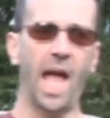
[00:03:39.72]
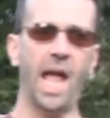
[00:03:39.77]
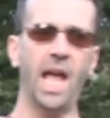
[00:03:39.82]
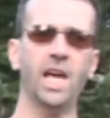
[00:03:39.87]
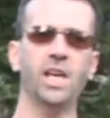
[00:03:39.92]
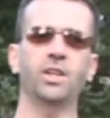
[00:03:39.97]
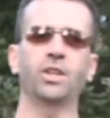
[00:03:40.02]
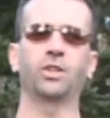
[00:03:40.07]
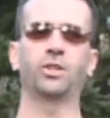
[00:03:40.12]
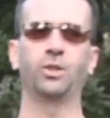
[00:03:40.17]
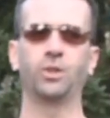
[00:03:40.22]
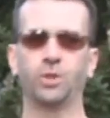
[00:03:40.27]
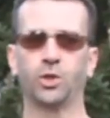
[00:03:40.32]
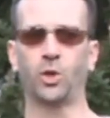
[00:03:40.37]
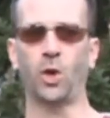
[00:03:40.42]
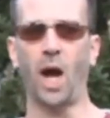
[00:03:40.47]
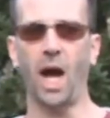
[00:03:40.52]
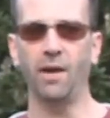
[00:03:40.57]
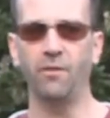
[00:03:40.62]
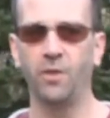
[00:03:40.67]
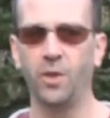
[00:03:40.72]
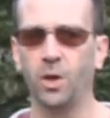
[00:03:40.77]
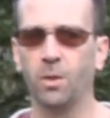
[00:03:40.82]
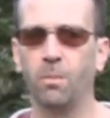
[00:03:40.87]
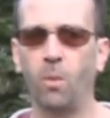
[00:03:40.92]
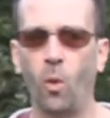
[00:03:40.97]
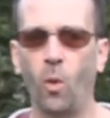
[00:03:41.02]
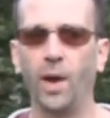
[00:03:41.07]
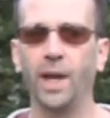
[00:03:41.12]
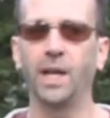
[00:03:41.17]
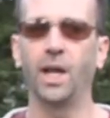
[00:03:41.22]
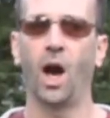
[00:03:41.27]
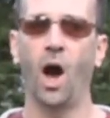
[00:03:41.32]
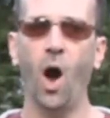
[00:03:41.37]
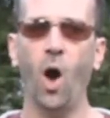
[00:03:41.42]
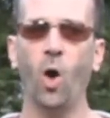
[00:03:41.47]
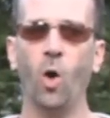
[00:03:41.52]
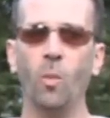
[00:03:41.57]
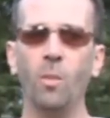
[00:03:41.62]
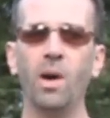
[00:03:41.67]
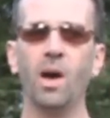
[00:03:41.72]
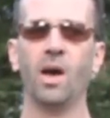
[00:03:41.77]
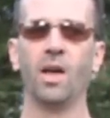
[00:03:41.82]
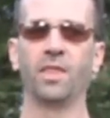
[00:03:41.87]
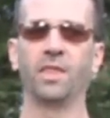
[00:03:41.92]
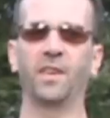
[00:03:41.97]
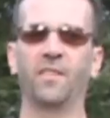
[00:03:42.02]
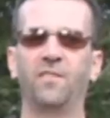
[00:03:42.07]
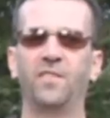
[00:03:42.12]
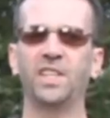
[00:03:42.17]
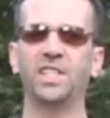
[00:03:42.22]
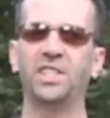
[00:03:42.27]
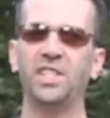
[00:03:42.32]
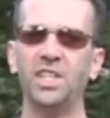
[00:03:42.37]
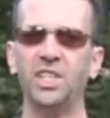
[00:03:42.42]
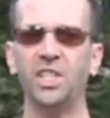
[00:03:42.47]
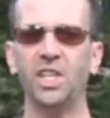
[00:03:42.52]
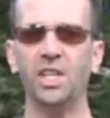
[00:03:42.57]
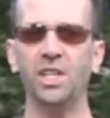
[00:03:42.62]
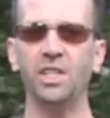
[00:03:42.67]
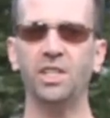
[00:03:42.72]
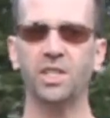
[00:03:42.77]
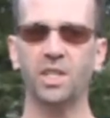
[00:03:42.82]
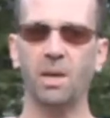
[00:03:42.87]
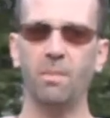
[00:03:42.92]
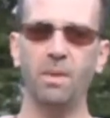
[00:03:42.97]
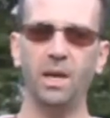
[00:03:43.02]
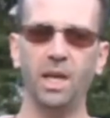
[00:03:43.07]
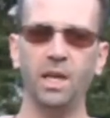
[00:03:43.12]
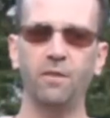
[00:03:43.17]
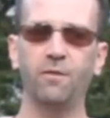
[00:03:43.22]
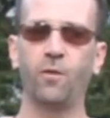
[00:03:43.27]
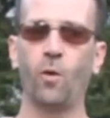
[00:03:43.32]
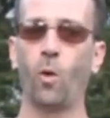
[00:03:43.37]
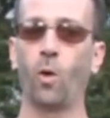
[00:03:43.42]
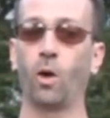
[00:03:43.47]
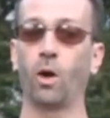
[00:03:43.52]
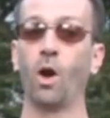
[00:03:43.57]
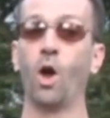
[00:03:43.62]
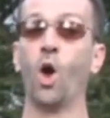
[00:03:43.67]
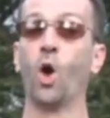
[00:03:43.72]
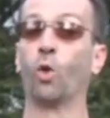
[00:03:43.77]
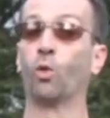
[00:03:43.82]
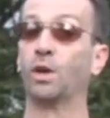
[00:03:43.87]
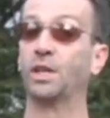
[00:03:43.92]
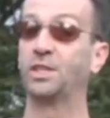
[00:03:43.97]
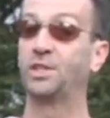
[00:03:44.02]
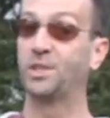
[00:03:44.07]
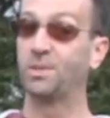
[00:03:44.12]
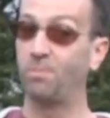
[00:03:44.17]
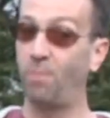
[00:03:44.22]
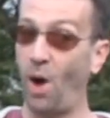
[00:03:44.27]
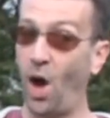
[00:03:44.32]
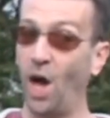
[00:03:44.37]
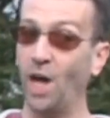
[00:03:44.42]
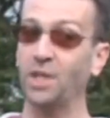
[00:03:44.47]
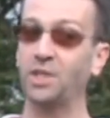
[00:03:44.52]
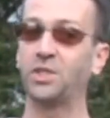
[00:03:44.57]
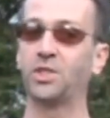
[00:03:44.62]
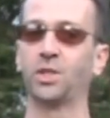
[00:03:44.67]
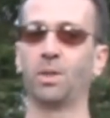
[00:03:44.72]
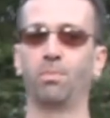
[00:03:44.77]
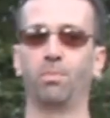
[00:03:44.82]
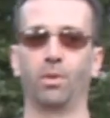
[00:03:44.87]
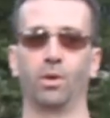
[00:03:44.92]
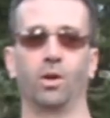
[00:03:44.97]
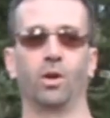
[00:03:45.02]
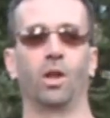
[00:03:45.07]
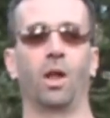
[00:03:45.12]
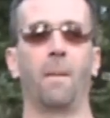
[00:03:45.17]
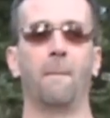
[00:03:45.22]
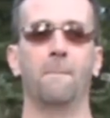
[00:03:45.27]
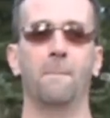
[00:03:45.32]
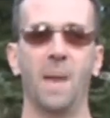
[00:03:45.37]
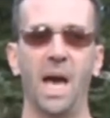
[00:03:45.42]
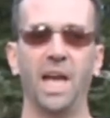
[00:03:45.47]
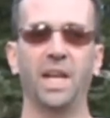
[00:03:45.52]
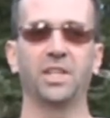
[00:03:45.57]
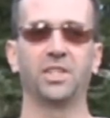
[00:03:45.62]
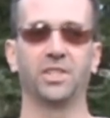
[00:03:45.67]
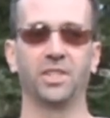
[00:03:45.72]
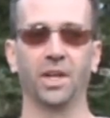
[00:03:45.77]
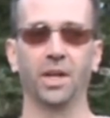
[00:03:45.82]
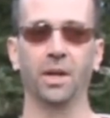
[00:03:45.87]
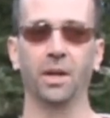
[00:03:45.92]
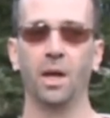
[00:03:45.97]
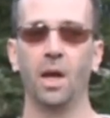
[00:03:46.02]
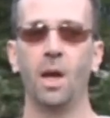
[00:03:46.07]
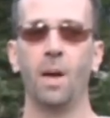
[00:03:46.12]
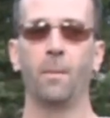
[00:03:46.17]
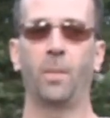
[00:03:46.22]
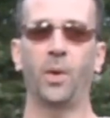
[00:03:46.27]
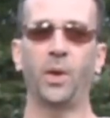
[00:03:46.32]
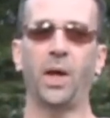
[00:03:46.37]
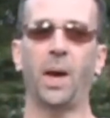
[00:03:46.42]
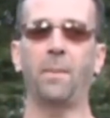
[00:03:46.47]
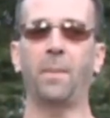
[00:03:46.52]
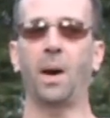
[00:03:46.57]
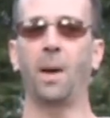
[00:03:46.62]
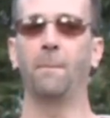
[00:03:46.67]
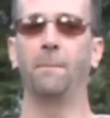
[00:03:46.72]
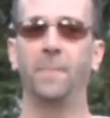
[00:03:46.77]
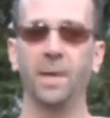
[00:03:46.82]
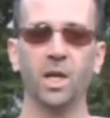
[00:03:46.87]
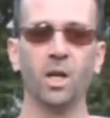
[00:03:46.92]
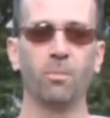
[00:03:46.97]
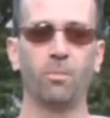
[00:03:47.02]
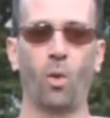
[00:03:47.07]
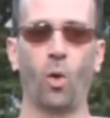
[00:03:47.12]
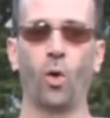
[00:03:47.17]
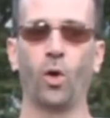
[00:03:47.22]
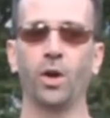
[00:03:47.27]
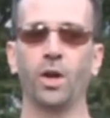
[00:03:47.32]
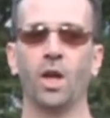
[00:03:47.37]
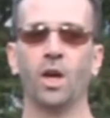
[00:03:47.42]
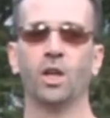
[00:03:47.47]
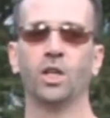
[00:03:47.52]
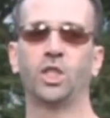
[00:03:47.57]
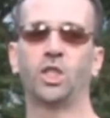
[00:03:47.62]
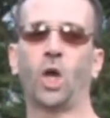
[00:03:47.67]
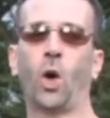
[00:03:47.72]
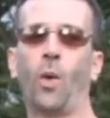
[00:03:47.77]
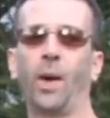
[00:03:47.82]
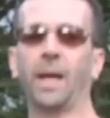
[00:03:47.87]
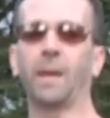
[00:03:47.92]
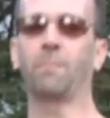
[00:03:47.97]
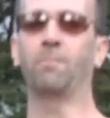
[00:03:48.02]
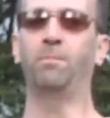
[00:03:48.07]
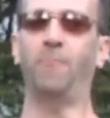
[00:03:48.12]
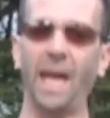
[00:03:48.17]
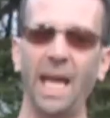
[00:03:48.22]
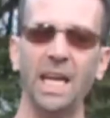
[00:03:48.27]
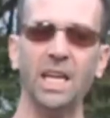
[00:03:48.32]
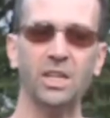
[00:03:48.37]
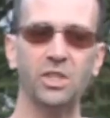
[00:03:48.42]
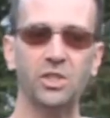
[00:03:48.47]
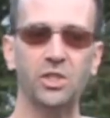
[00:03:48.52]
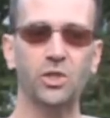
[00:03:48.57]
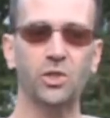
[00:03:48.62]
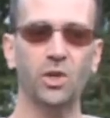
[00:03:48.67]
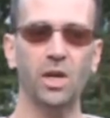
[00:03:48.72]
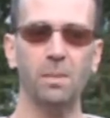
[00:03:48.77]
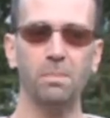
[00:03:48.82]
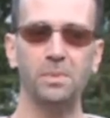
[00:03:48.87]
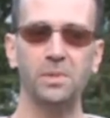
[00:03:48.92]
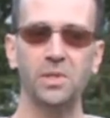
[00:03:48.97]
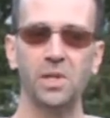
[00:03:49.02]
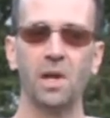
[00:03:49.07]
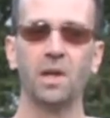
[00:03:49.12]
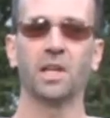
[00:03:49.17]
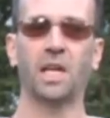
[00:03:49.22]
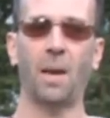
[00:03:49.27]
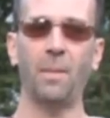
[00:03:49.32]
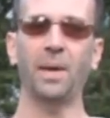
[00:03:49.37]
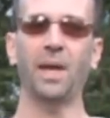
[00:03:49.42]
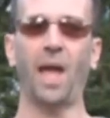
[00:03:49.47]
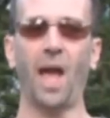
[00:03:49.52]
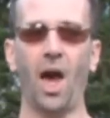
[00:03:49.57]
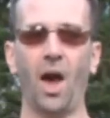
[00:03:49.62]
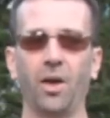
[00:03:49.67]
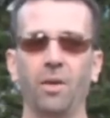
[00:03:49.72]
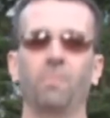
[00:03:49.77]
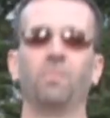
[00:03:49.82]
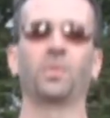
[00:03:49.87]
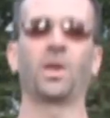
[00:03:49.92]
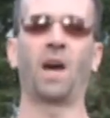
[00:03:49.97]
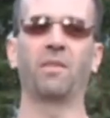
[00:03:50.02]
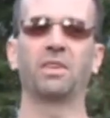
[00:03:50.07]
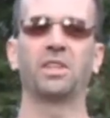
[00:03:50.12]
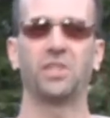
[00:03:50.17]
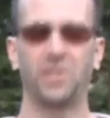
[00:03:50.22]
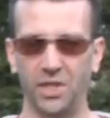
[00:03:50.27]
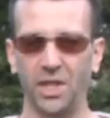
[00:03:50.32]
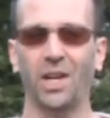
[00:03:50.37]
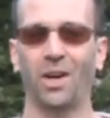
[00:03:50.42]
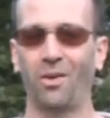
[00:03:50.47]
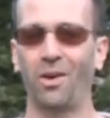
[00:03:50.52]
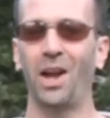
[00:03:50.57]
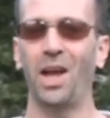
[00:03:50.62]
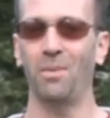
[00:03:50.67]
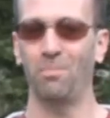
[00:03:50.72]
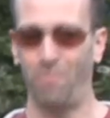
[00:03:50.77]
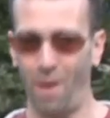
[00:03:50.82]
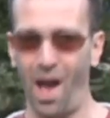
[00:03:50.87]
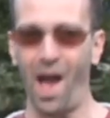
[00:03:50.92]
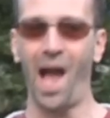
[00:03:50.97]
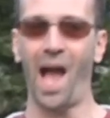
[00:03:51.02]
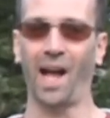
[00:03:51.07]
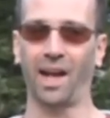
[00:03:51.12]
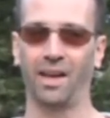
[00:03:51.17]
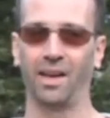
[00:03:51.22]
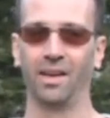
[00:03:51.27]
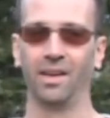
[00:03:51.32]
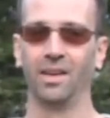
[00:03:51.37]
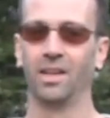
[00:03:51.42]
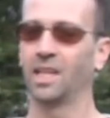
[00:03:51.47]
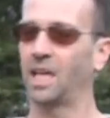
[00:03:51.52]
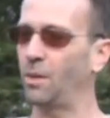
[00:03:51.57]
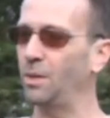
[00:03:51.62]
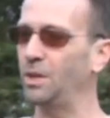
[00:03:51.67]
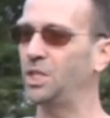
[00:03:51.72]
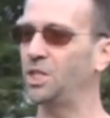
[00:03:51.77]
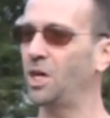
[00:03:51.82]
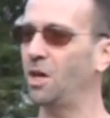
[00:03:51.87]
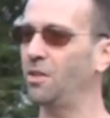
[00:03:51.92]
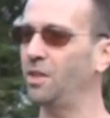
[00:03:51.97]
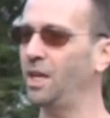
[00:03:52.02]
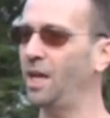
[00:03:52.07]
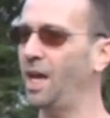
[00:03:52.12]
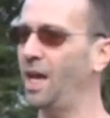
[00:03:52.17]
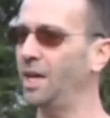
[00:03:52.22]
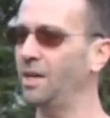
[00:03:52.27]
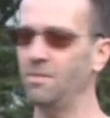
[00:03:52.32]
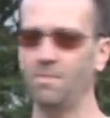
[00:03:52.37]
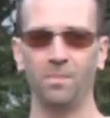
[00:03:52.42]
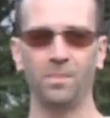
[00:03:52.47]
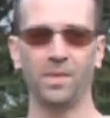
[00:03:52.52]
And to drive their point home, the Physicians Committee for Responsible Medicine put up a billboard showing bacon strips coming out of a cigarette pack. Can we show the ad?